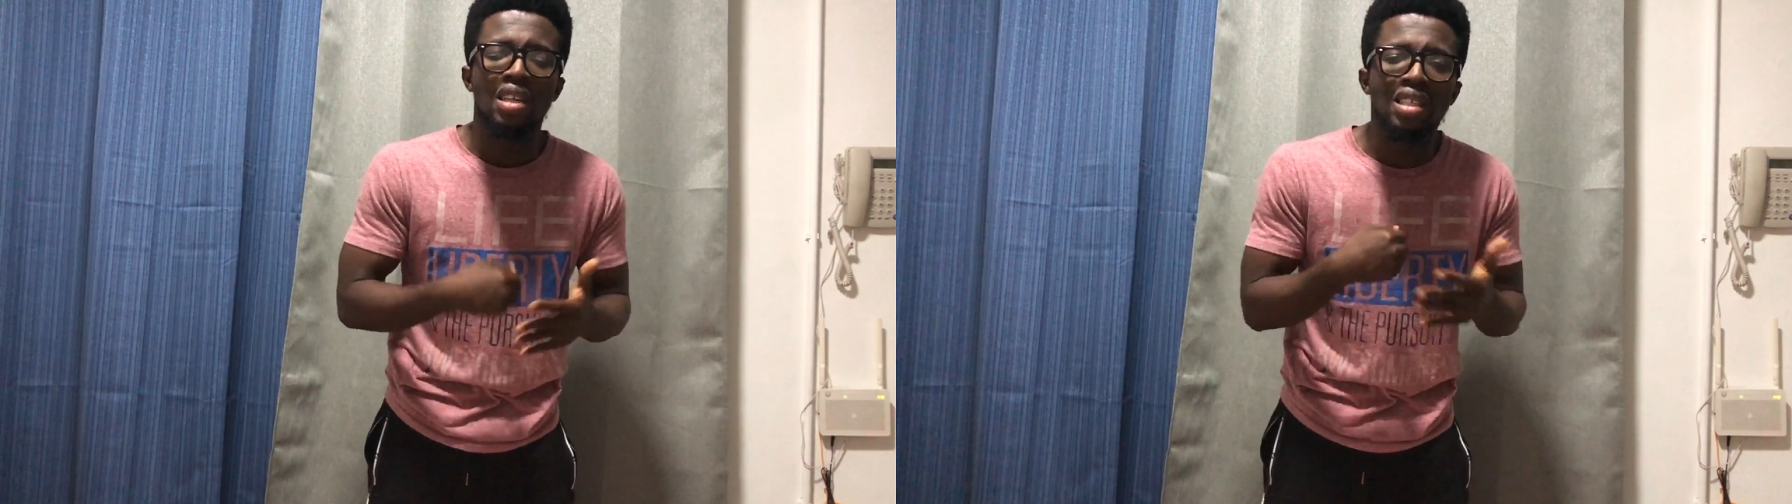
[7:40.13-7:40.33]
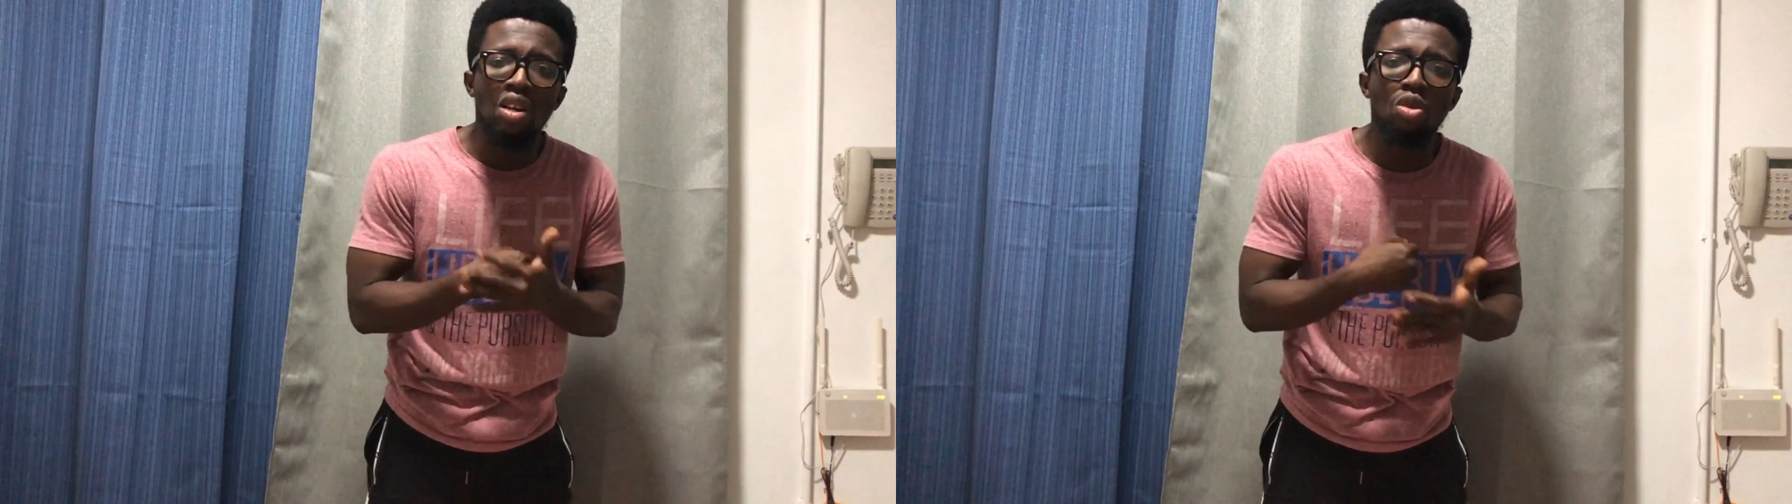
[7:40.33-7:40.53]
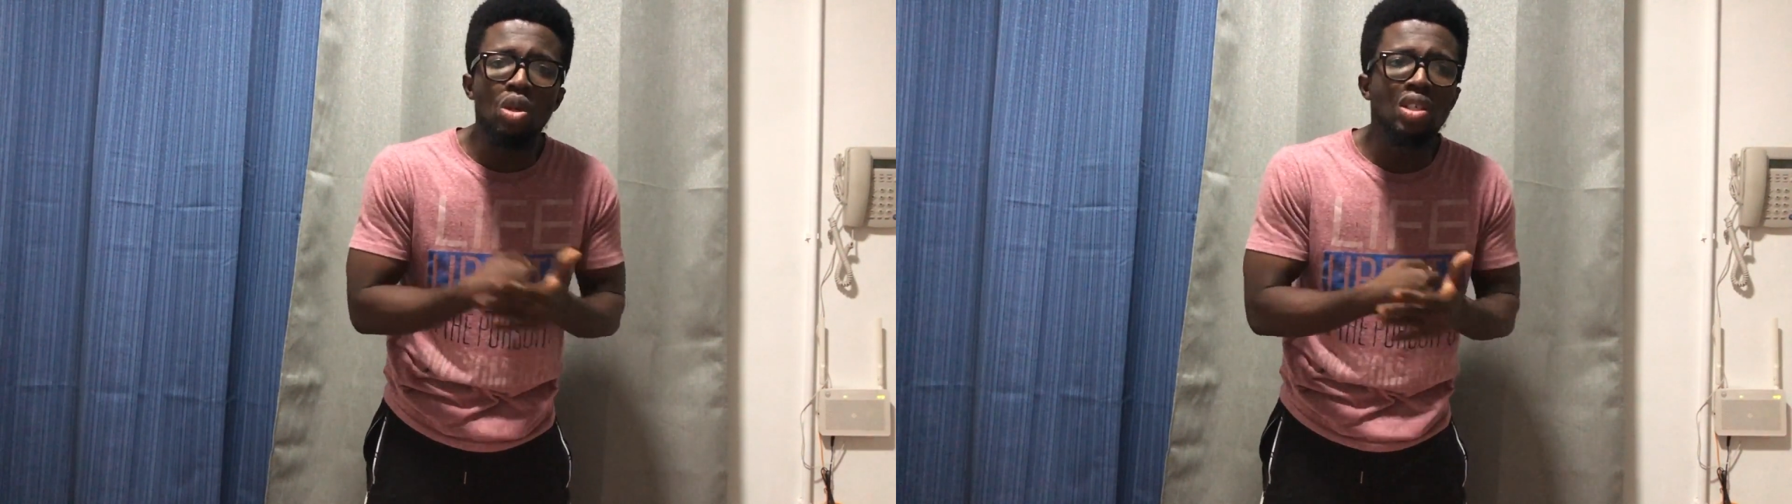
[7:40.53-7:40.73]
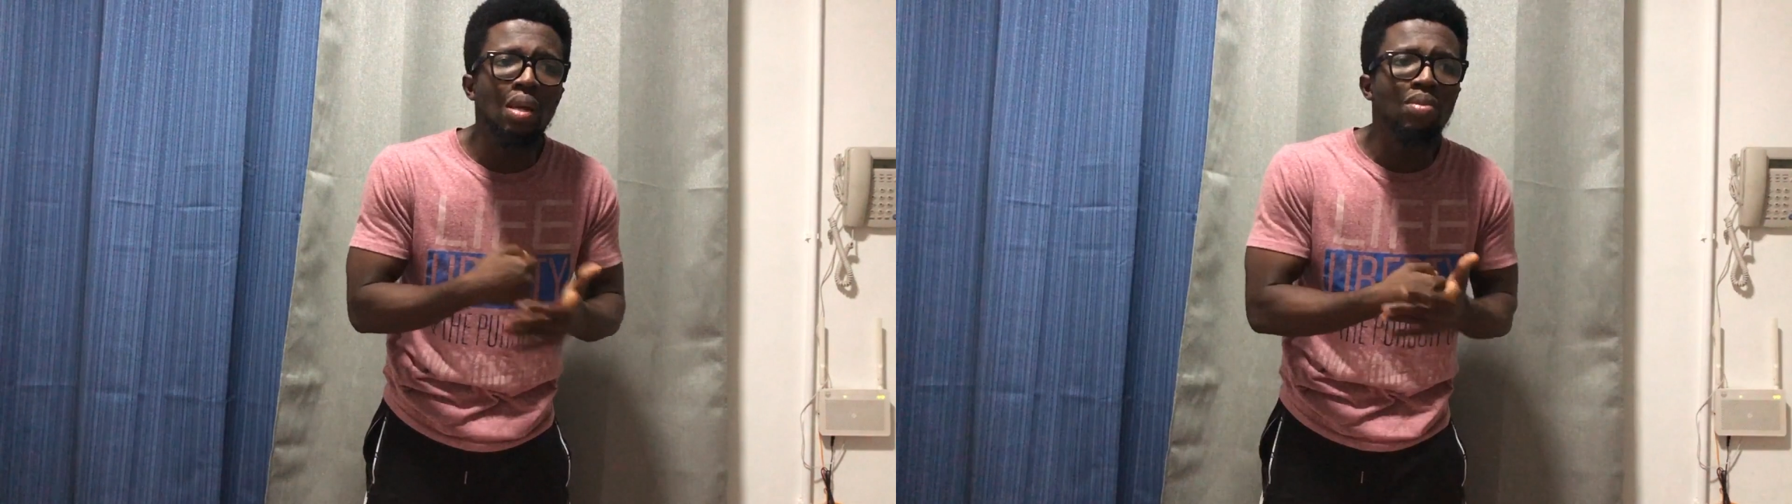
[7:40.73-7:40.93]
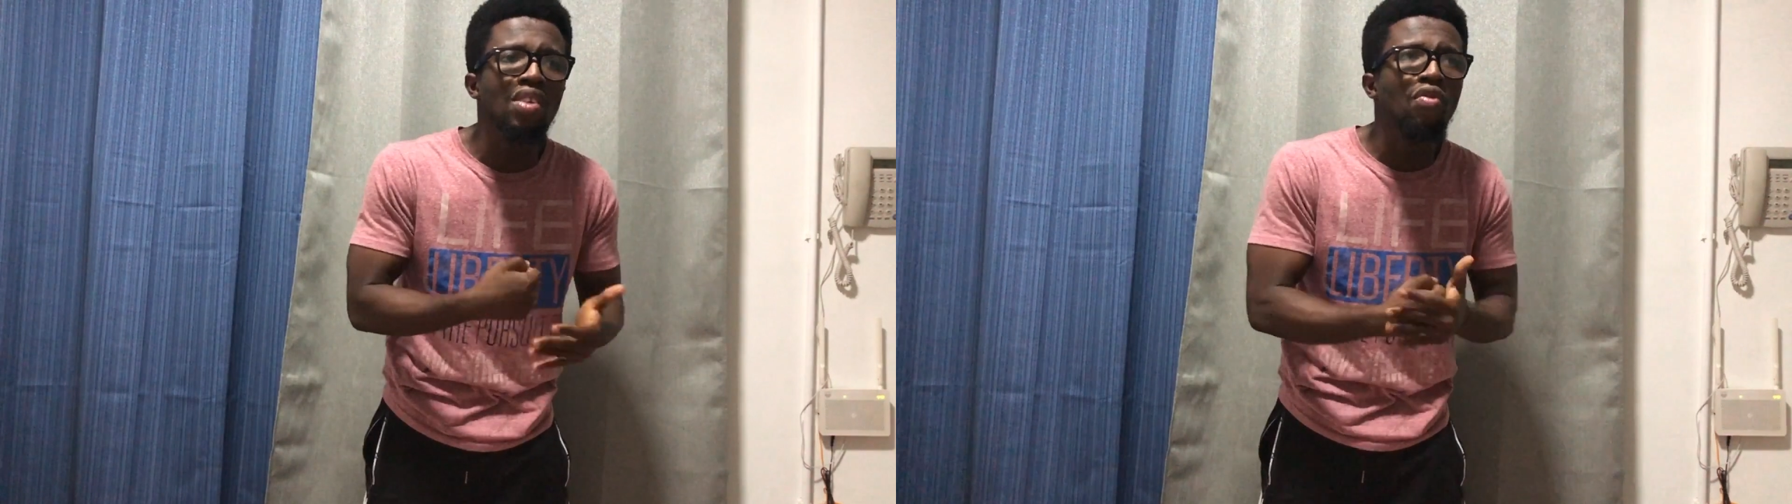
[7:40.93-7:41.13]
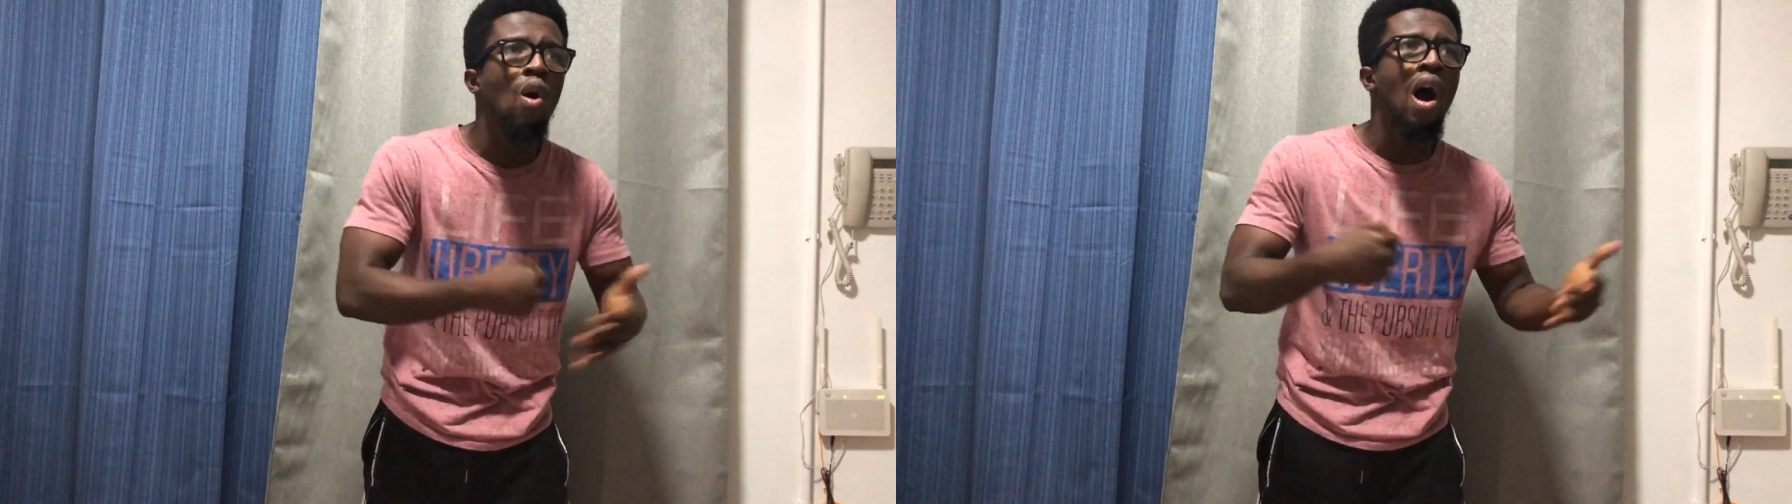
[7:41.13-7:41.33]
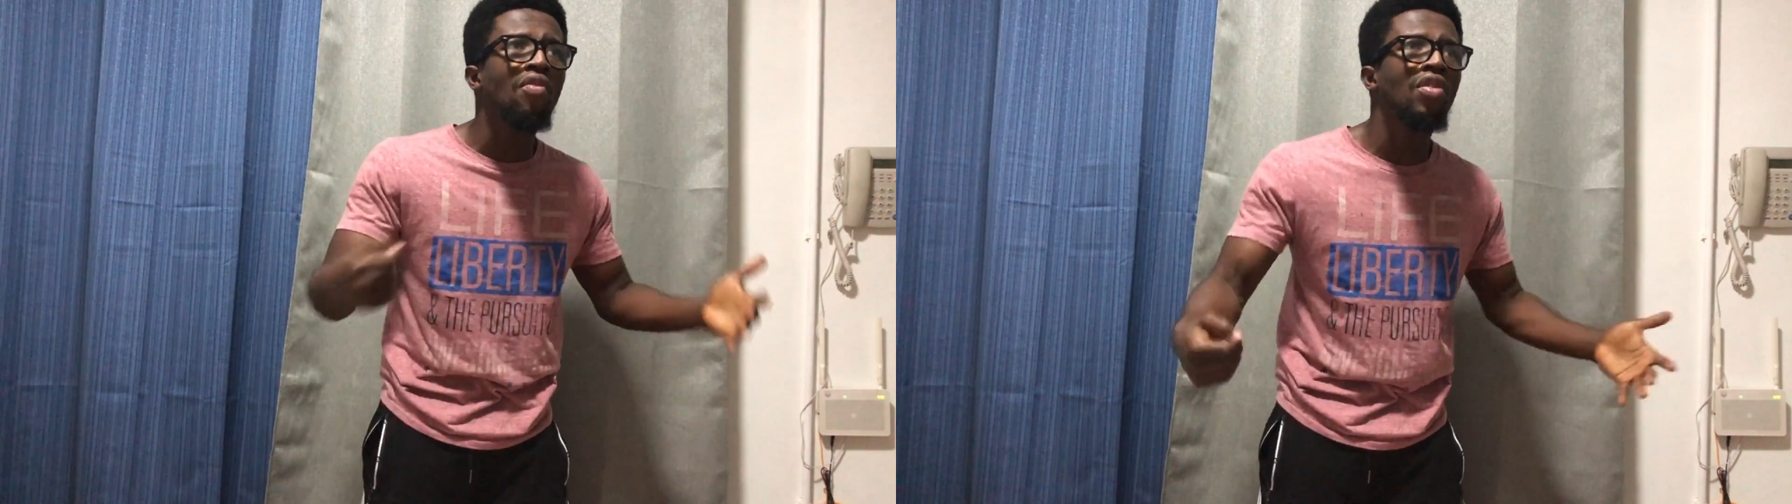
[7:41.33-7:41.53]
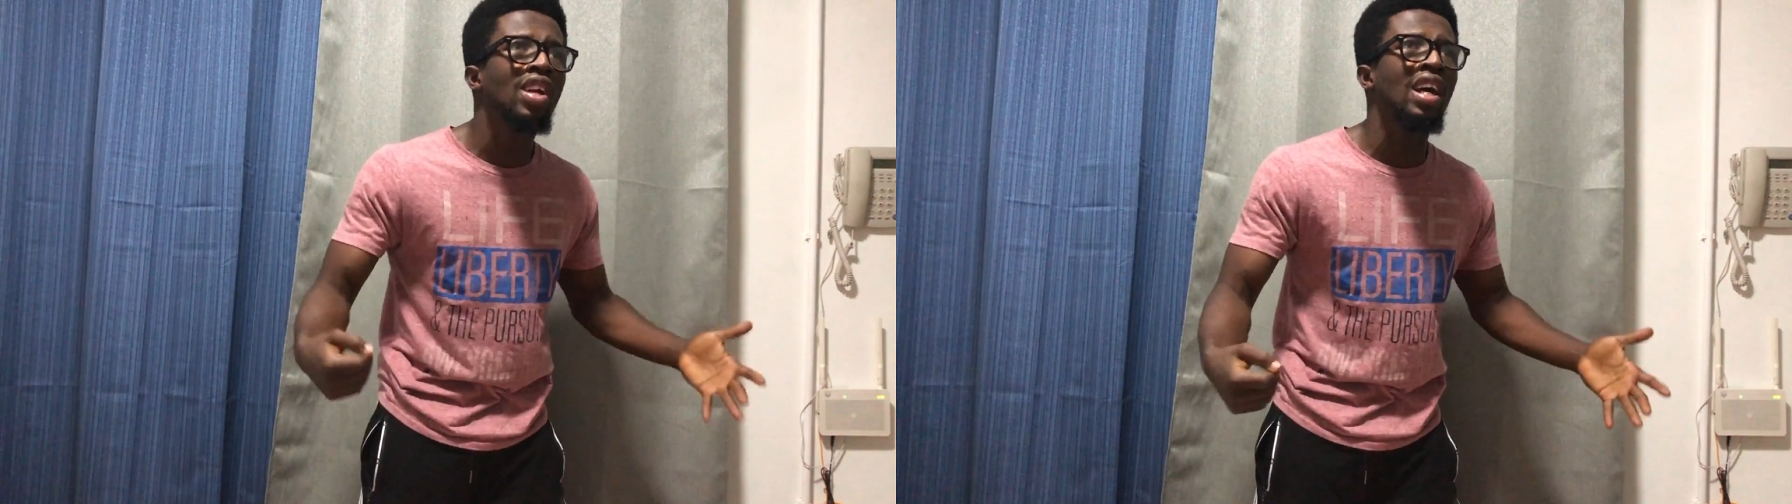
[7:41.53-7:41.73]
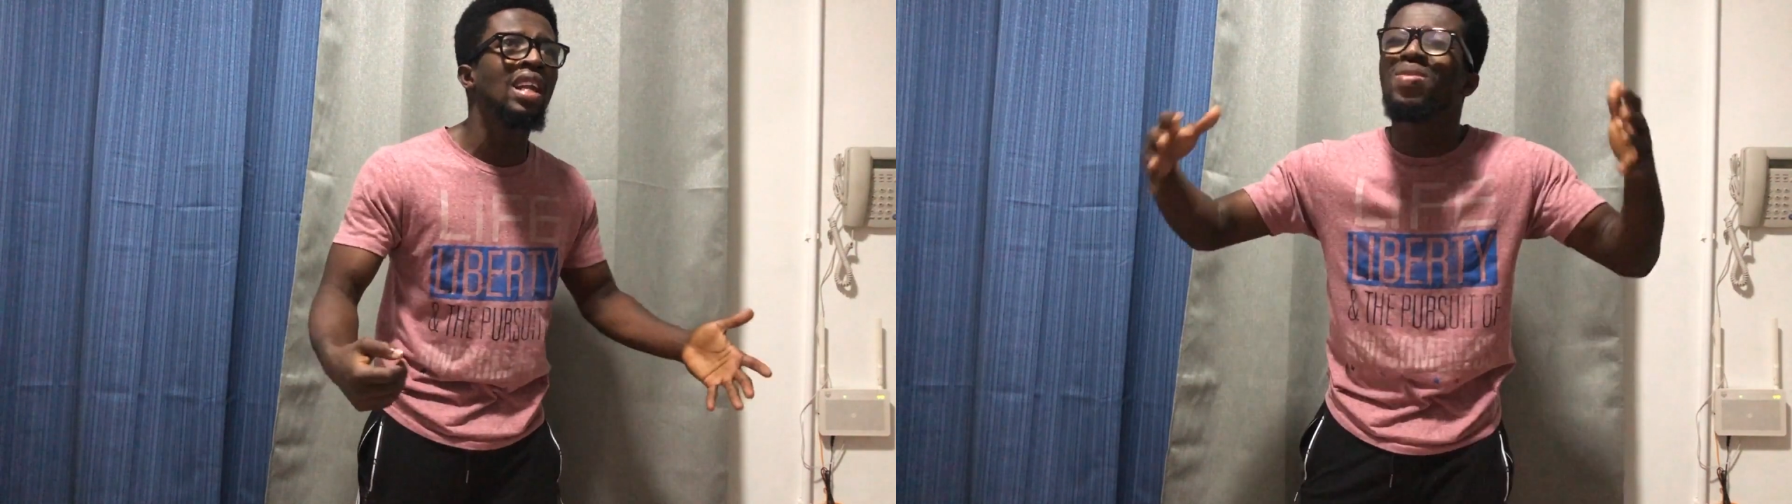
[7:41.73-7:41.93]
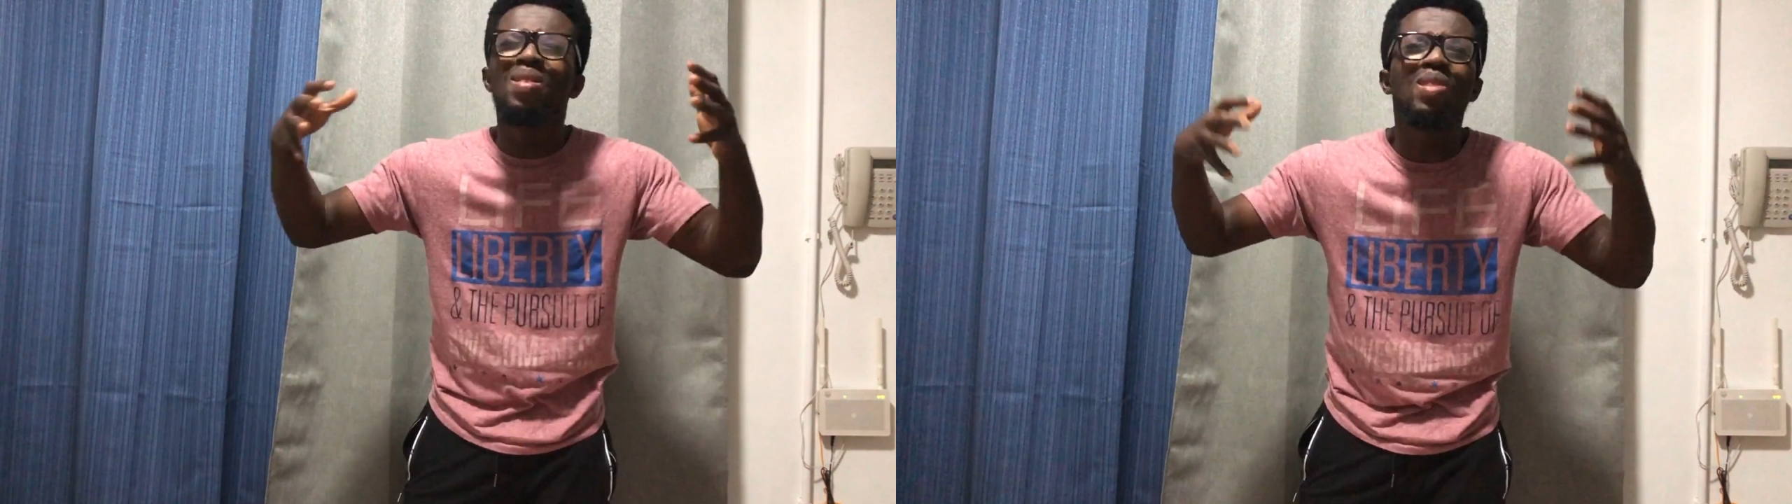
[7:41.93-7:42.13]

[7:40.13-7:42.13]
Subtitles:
Start doing something for Africa.